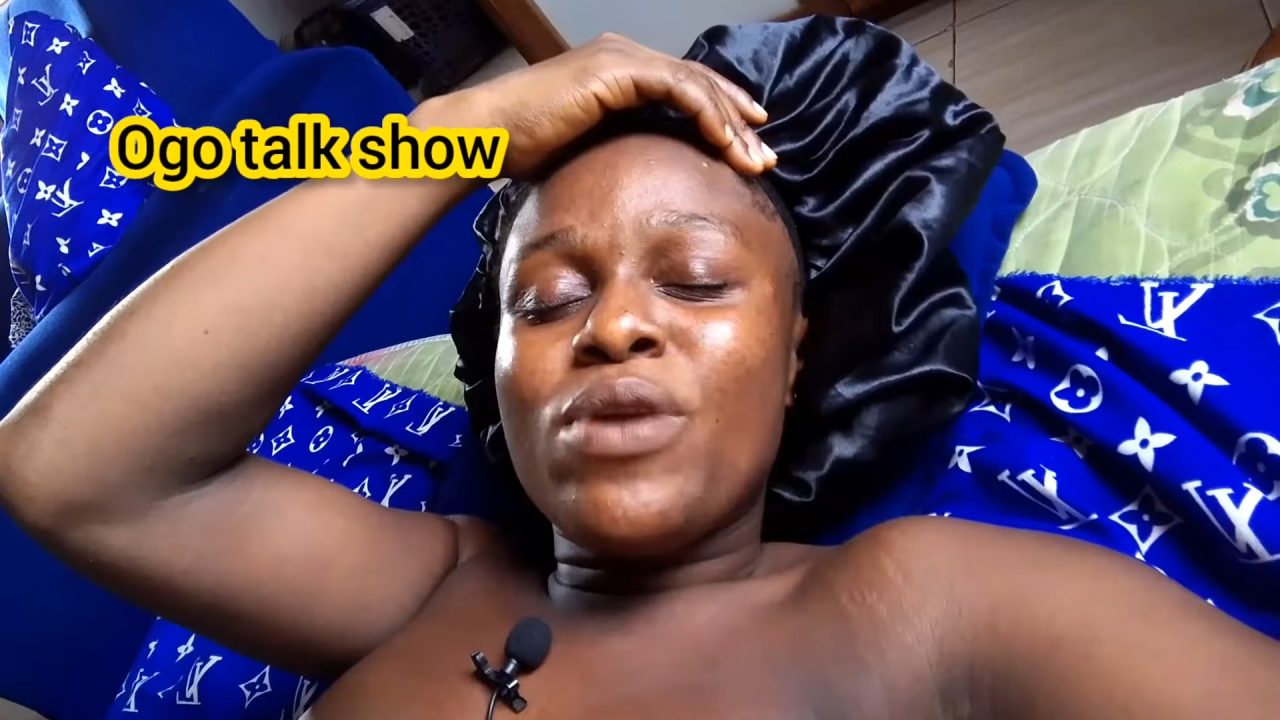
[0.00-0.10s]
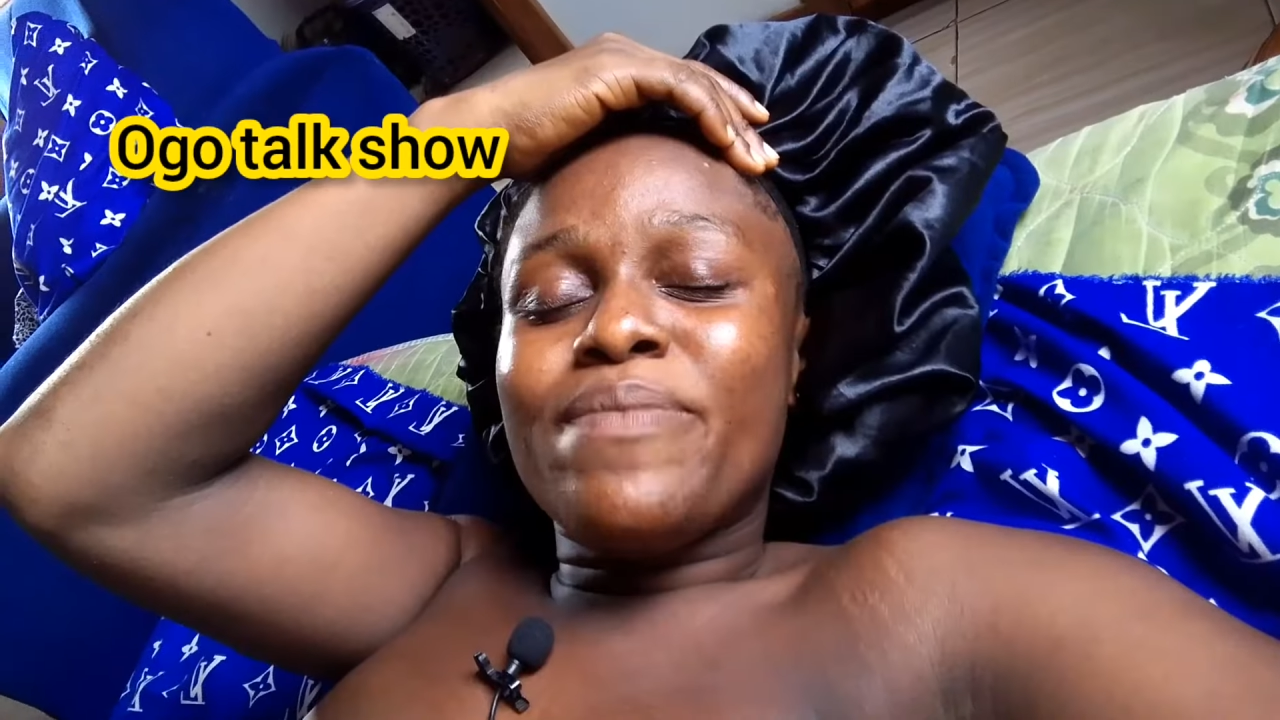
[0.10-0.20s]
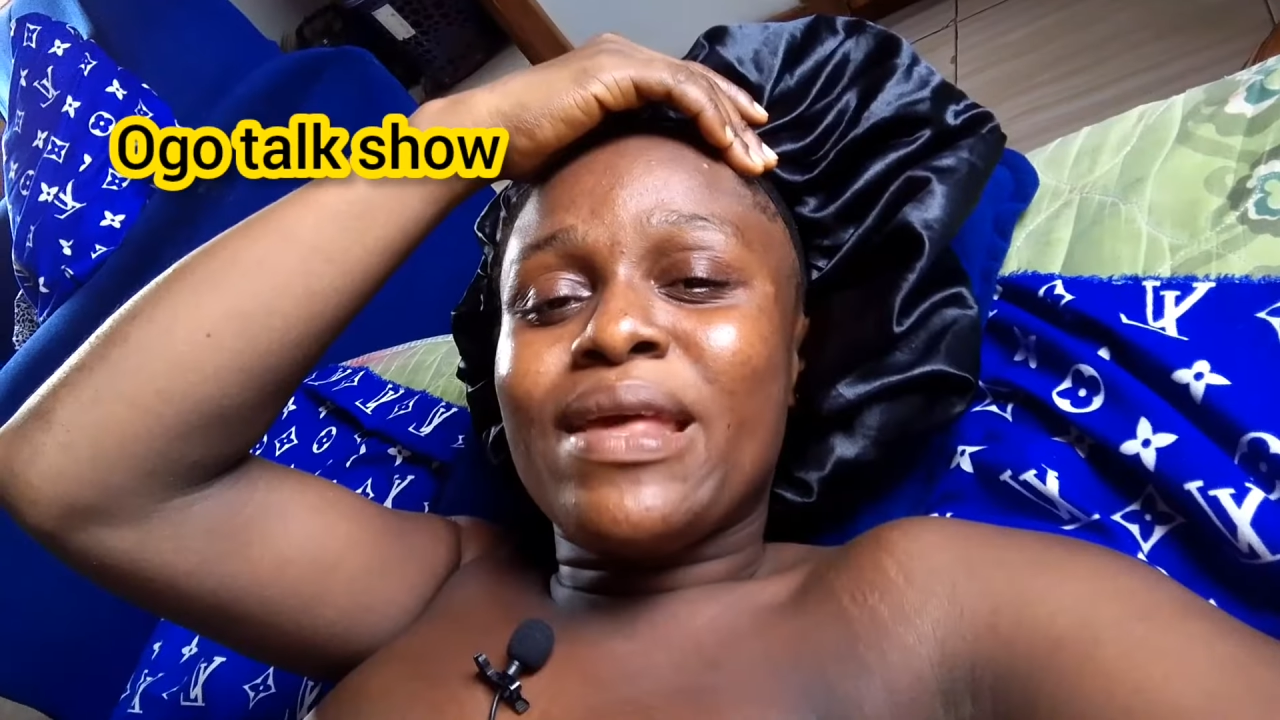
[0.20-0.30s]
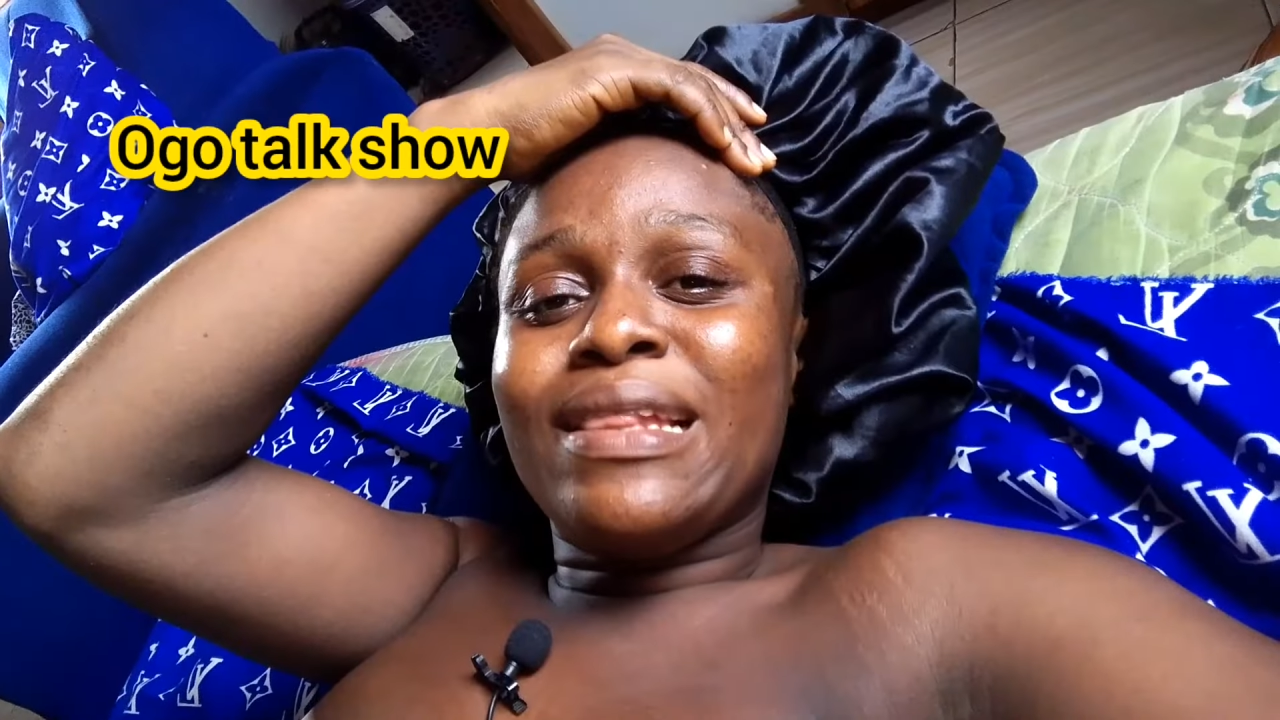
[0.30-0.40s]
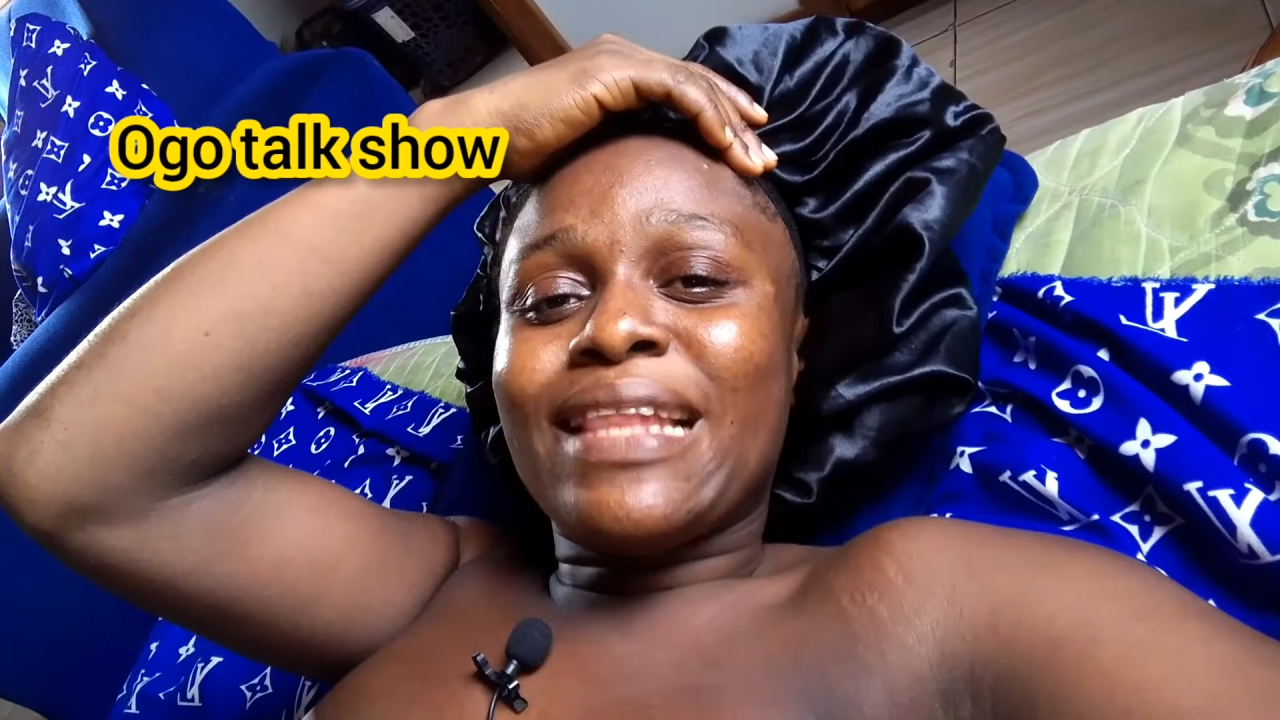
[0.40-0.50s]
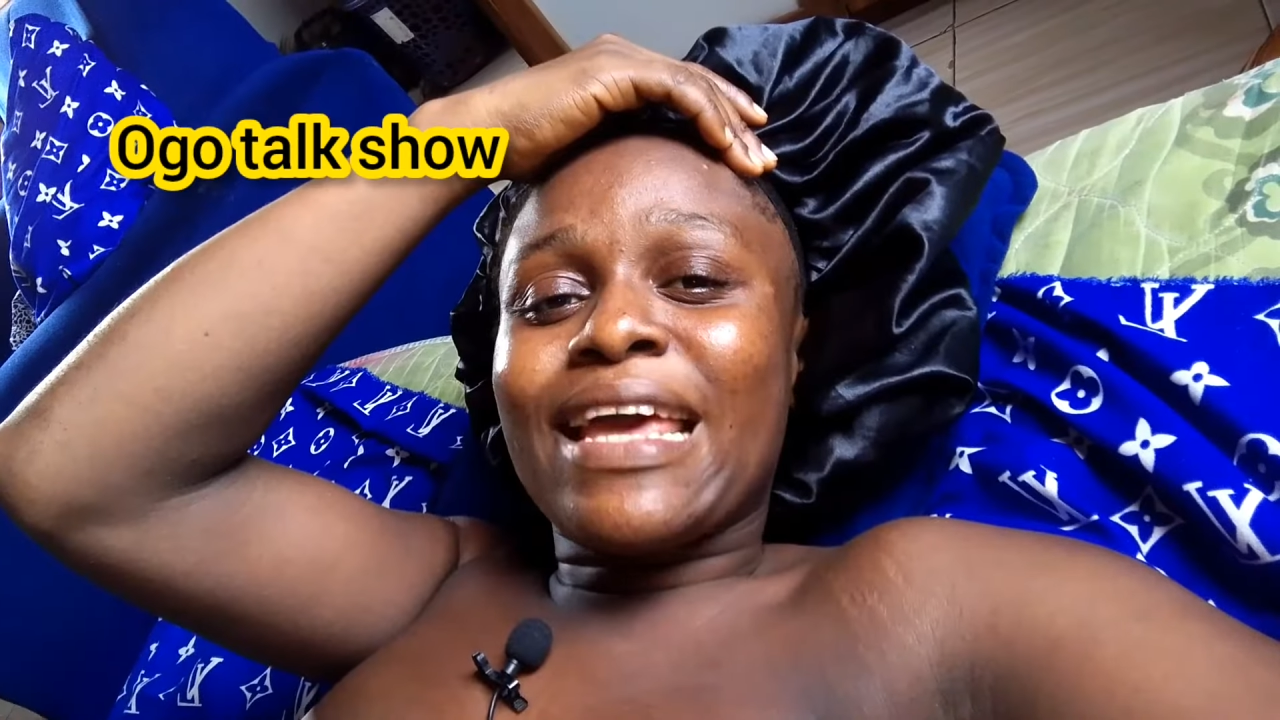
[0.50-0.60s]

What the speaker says: women